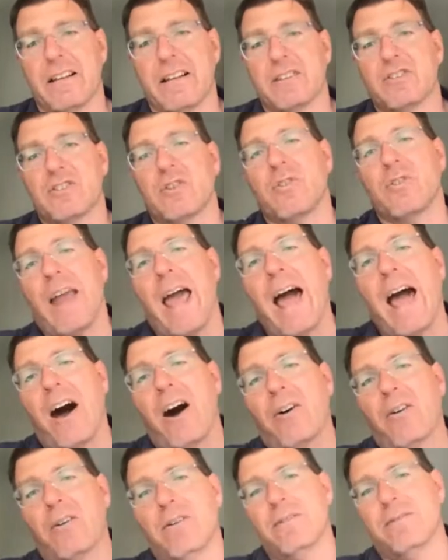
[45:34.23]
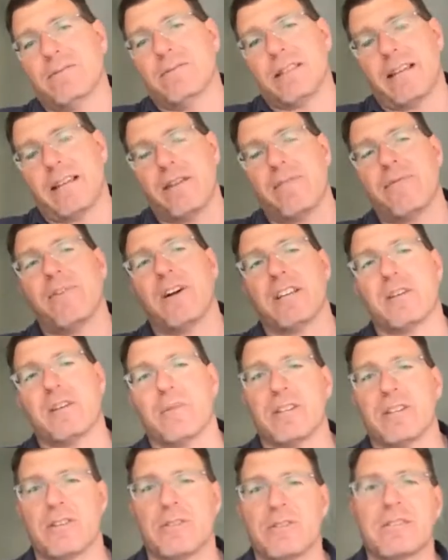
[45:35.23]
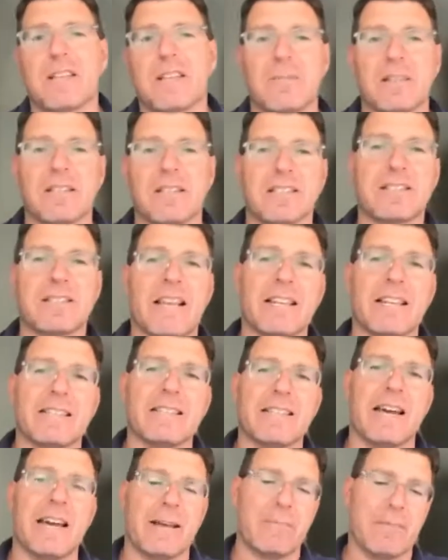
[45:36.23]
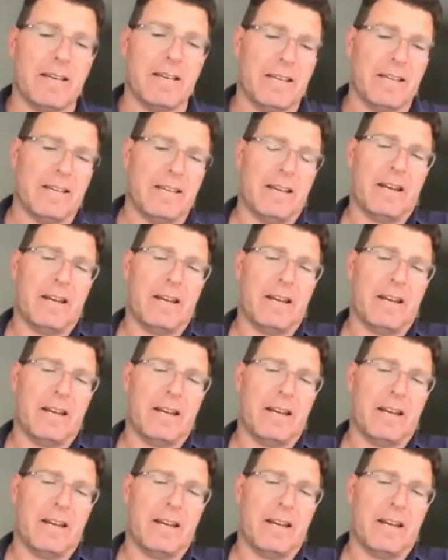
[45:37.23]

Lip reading: So now it's kind of funny when you do something the second time.